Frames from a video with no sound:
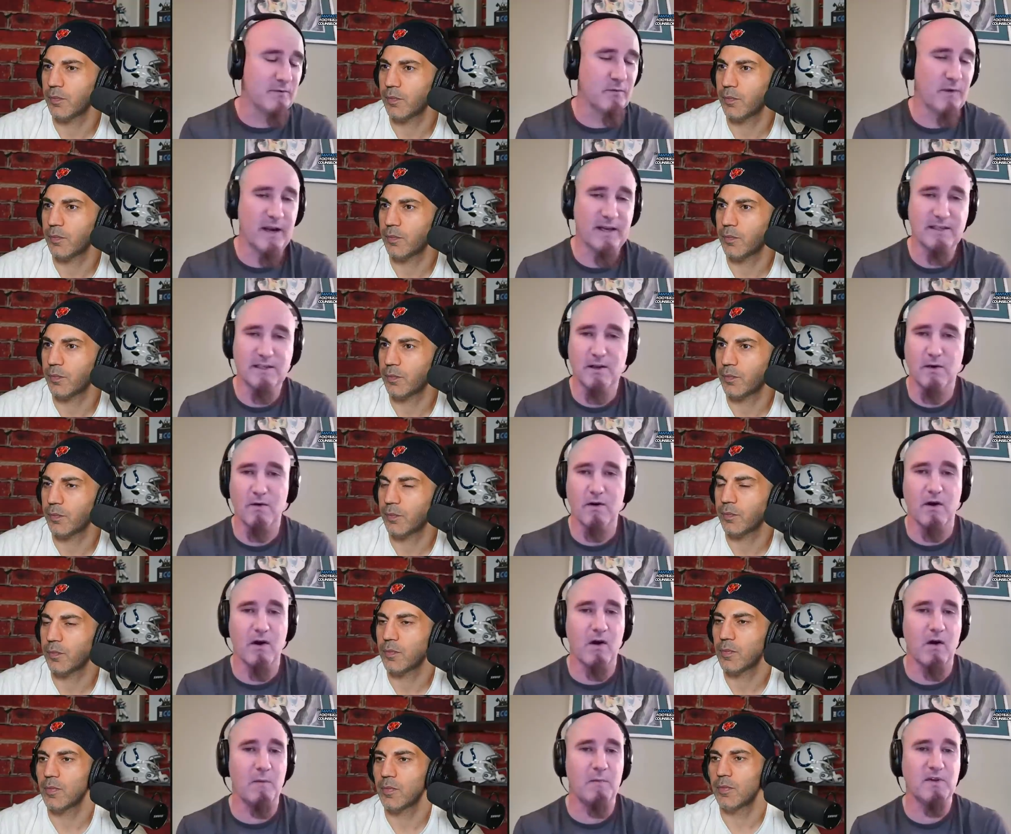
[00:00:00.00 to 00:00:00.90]
Speaker 1: red zone,
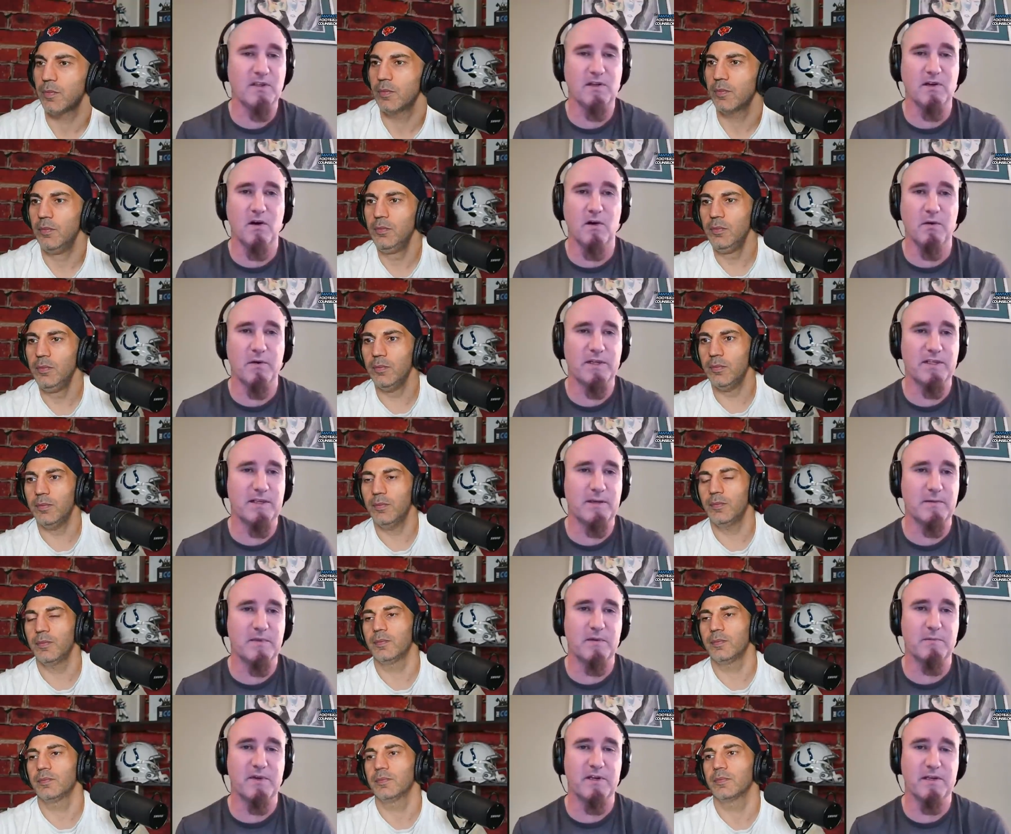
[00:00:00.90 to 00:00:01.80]
almost always
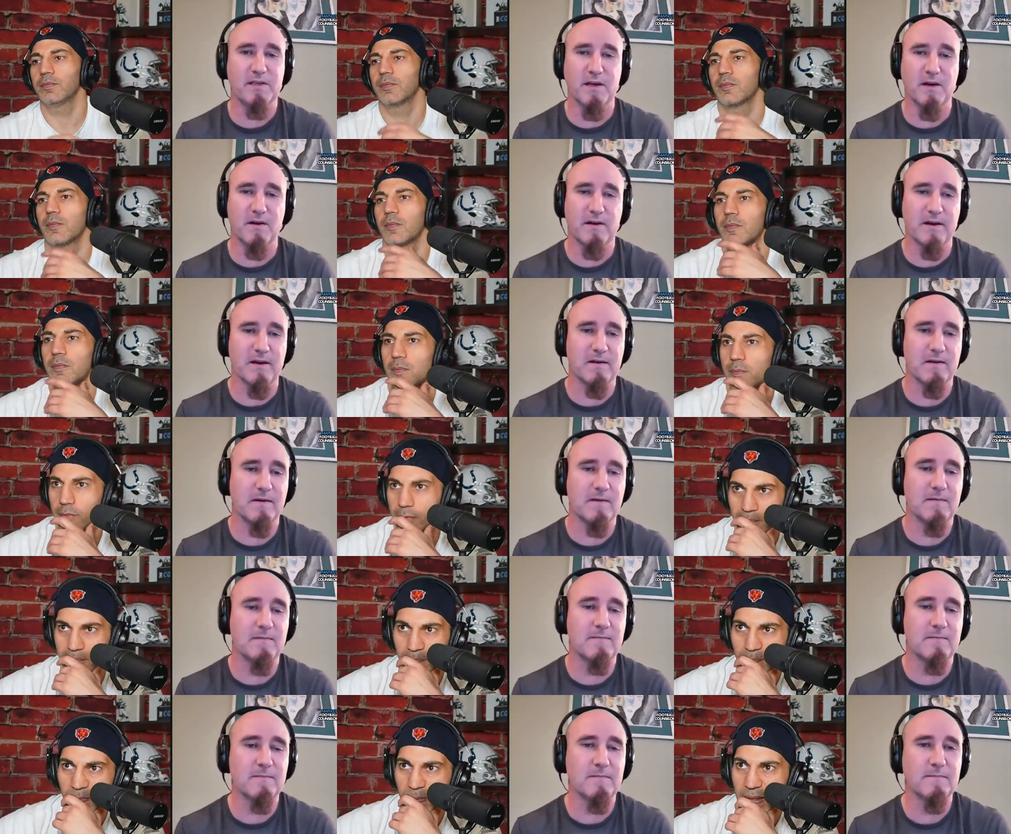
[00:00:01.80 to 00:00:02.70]
seems to be a target.
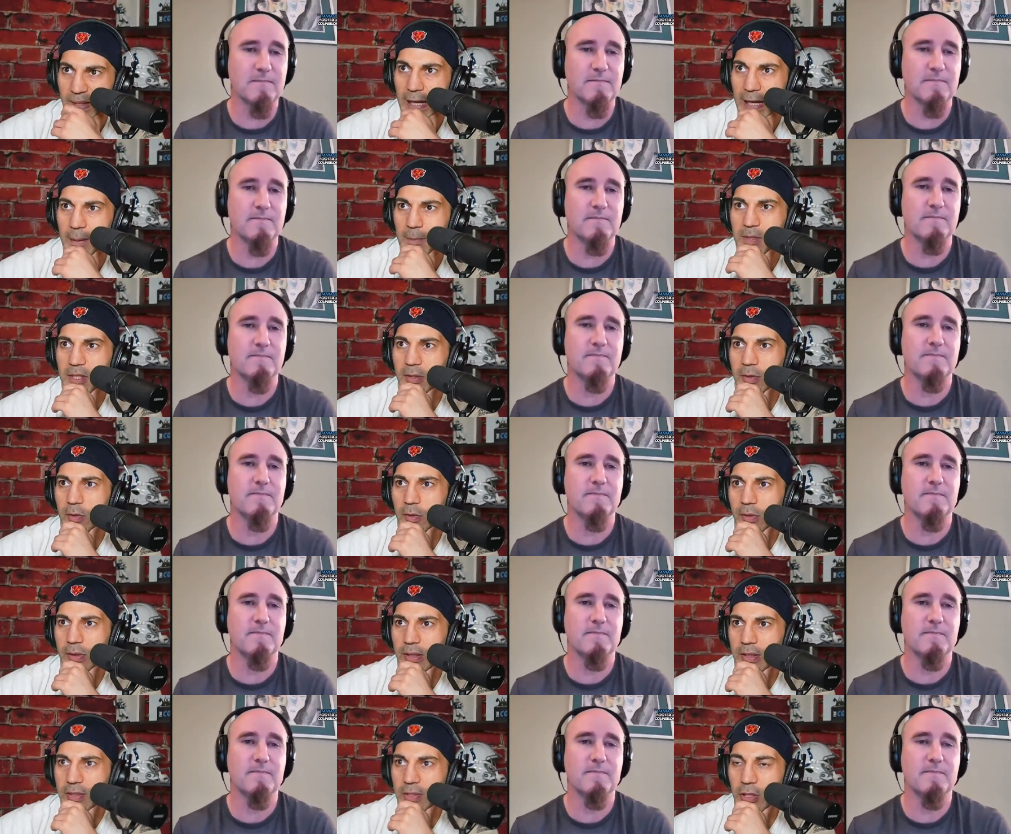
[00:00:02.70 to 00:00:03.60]

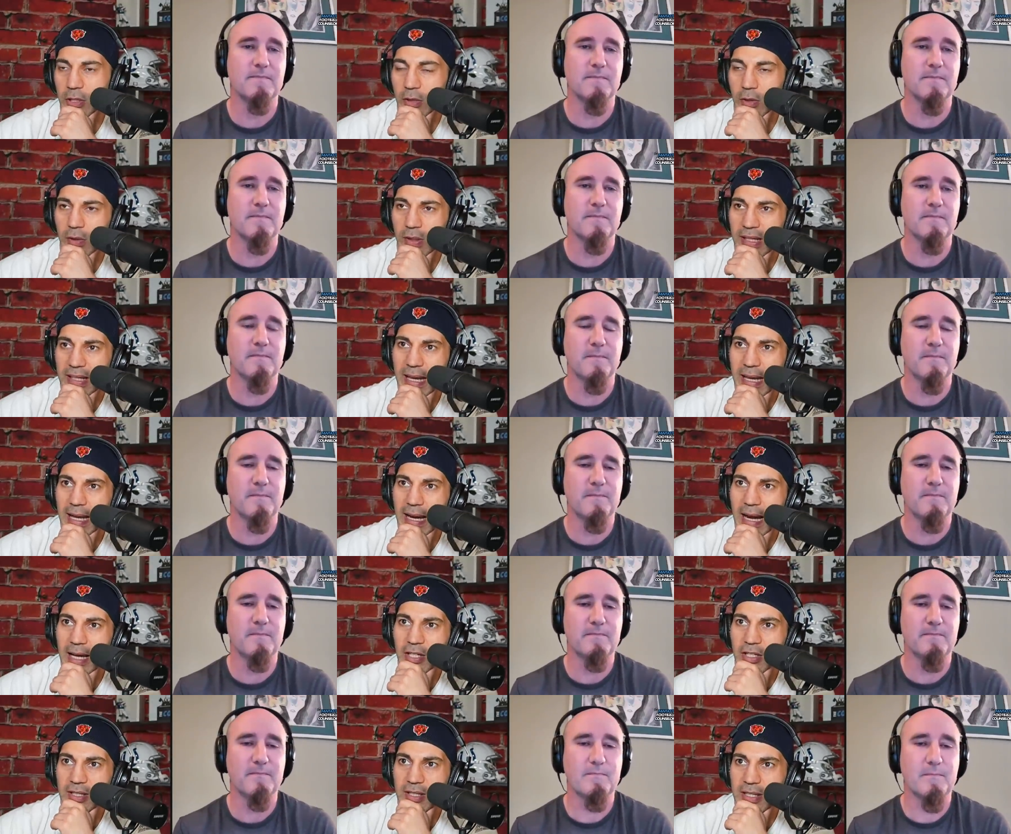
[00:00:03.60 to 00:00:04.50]
Speaker 2: Absolutely. So, again,
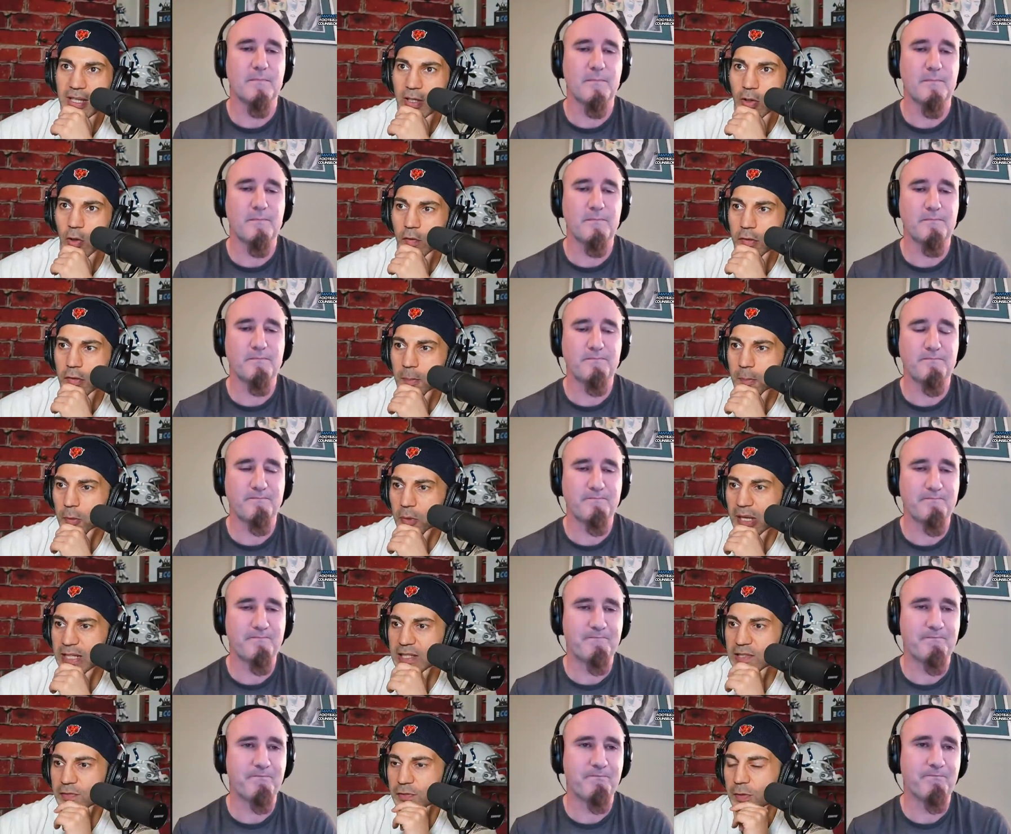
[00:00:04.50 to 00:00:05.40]
I just think
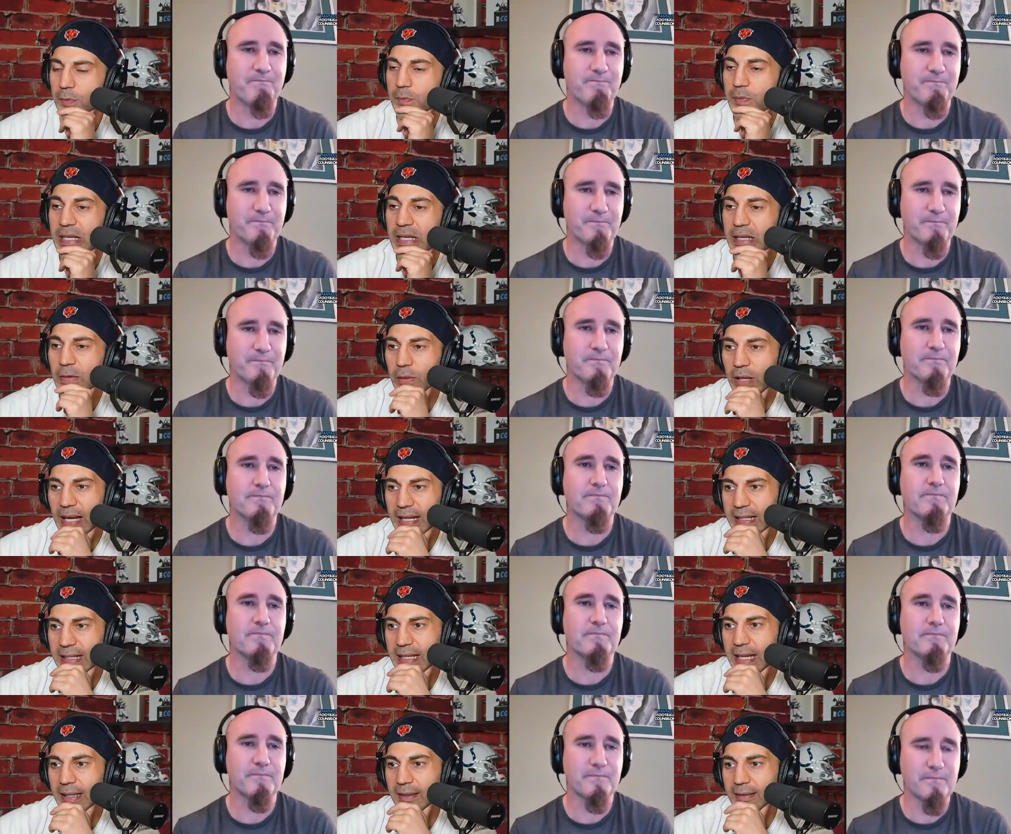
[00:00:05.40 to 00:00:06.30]
overpriced for me when I
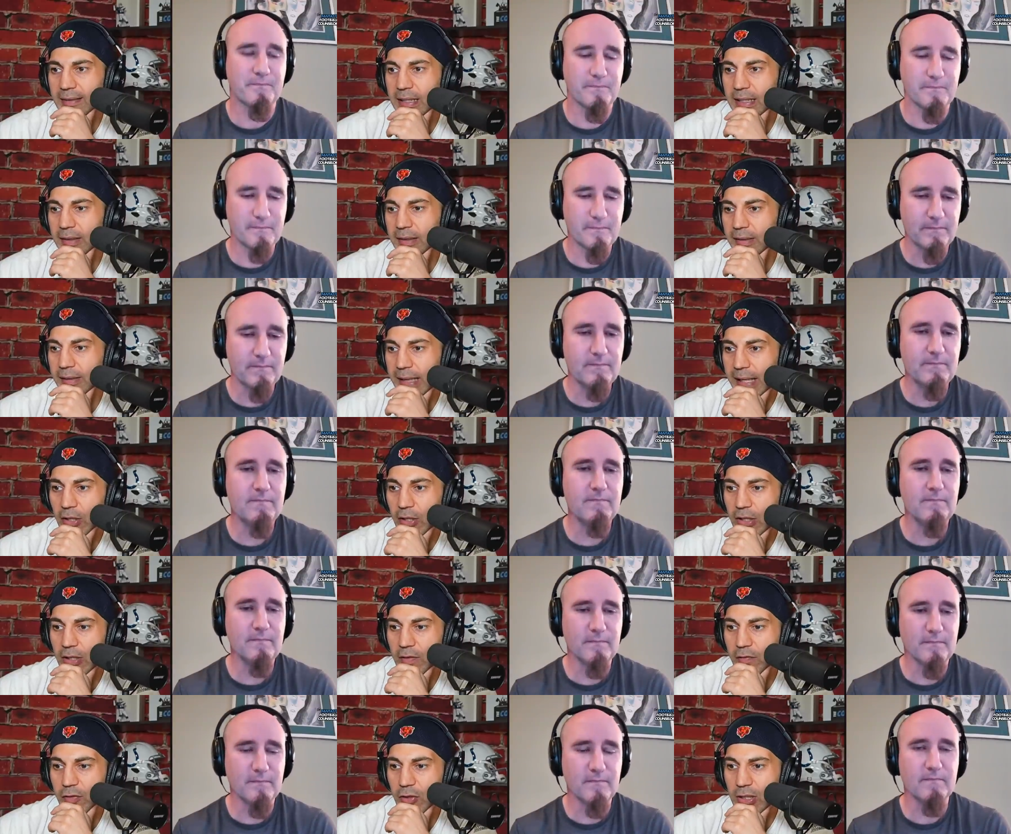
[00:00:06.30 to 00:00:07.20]
can get Thielen later.
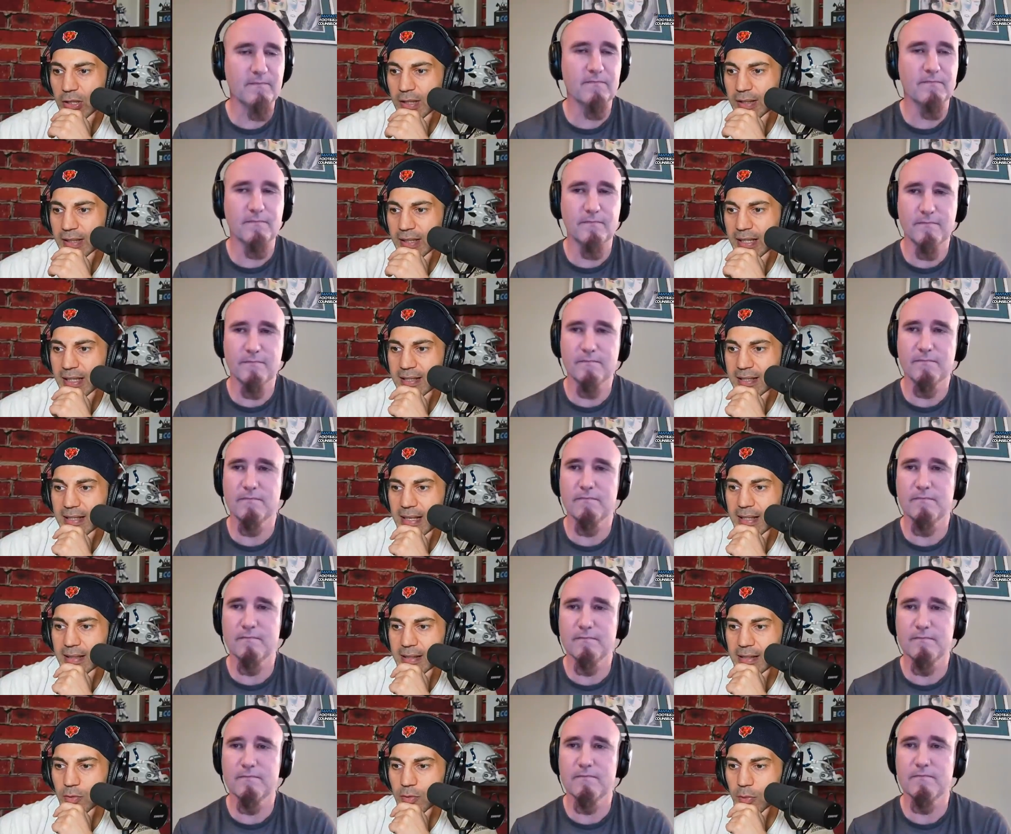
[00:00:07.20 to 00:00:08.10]
And if you look at the
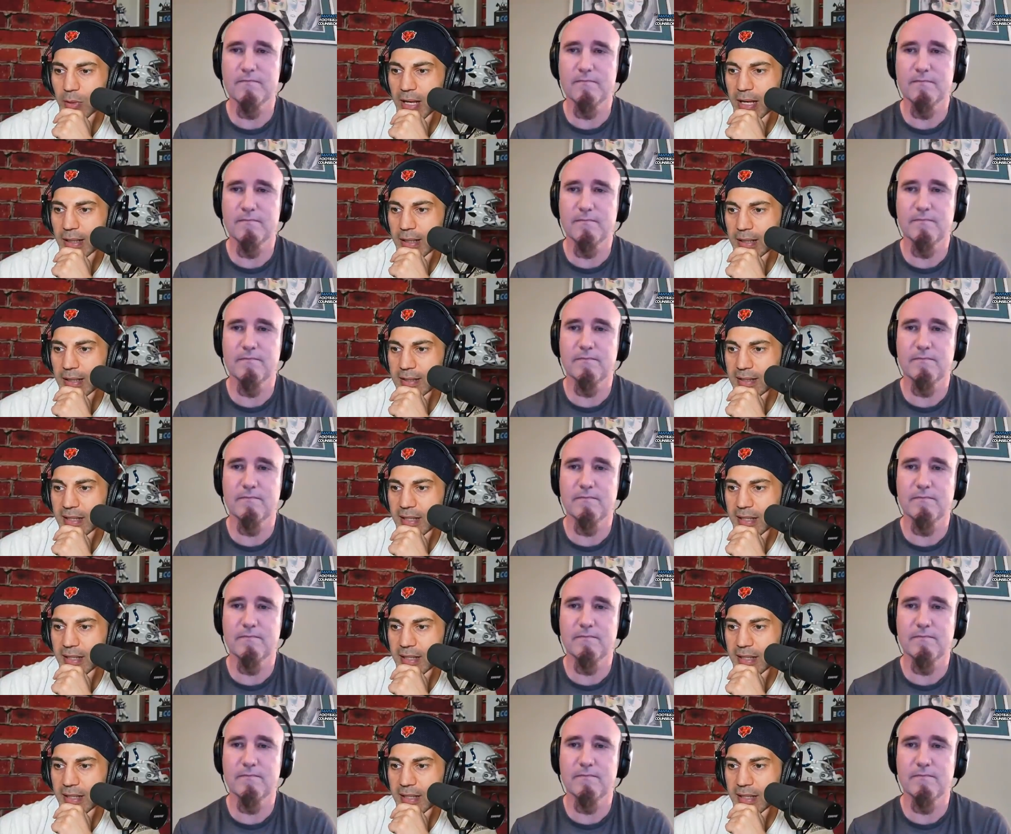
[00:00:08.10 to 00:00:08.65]
consensus rankings, the